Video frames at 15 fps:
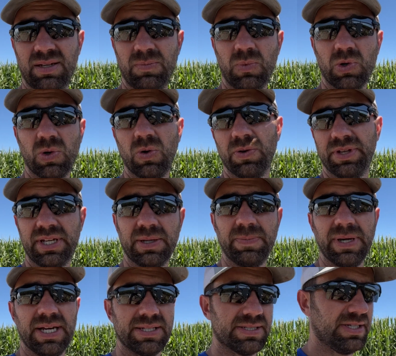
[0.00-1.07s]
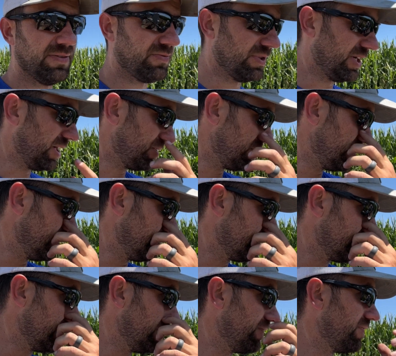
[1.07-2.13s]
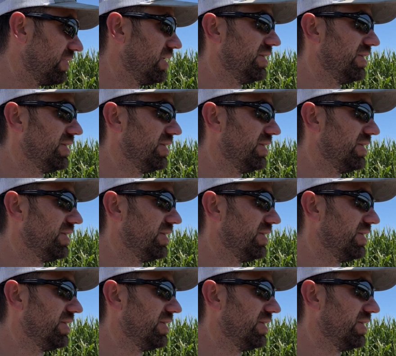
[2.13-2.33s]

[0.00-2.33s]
more holding capacity for nitrogen and stuff.